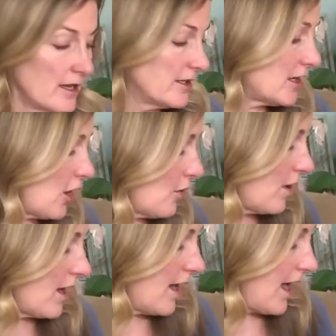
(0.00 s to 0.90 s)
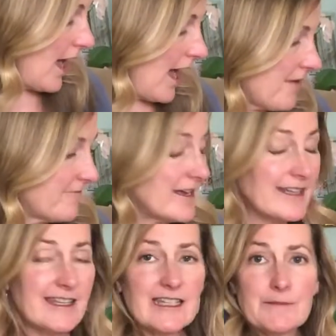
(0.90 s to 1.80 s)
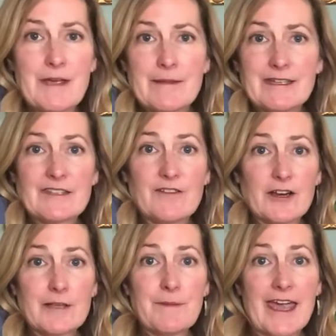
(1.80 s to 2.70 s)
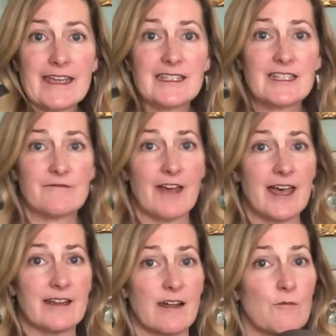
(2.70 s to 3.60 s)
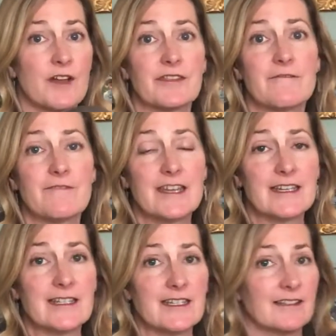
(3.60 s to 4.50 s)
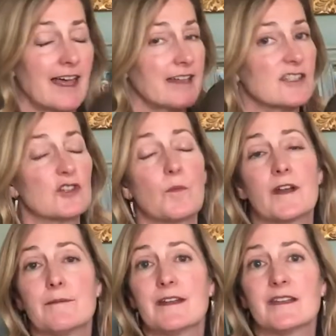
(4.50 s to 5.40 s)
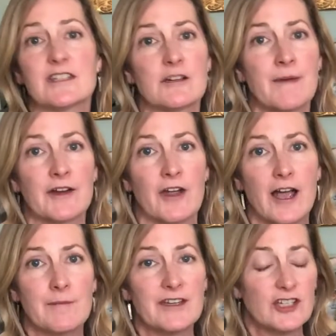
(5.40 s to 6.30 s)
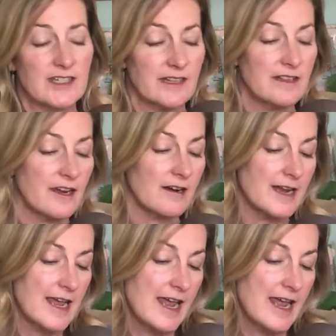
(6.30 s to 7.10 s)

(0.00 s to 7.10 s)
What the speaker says: So I feed these babies very paste fed. I want the feeding to last 20 minutes no matter how much is in there.